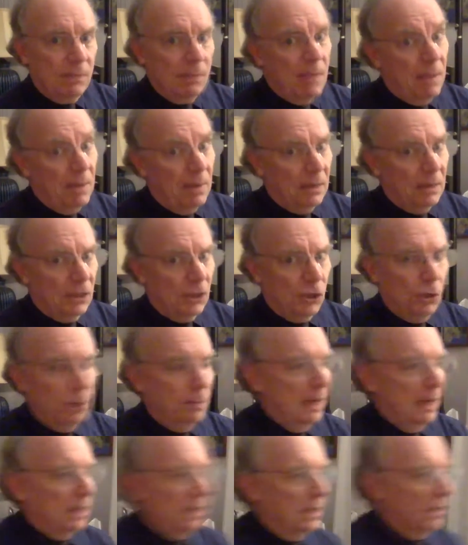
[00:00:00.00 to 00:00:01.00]
maybe it's 2
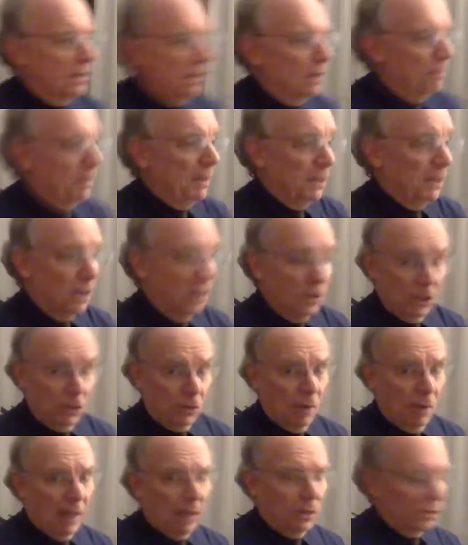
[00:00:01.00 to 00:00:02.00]
minutes into the piece because it's
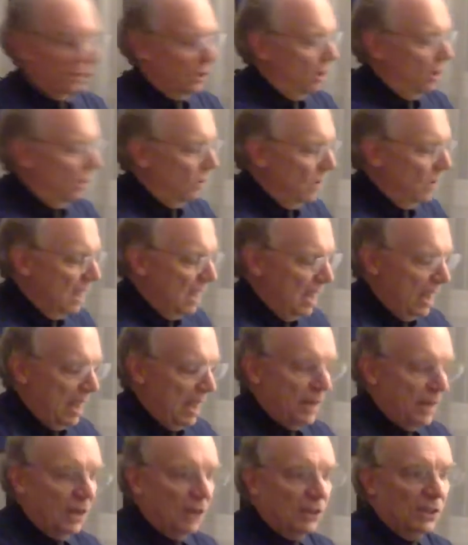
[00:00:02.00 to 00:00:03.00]
rather slow,
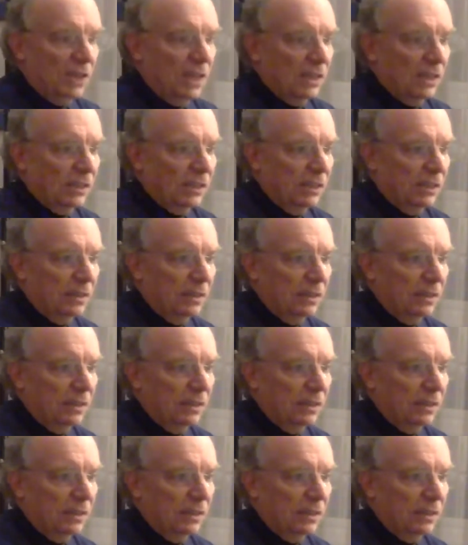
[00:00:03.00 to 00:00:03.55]
he does this.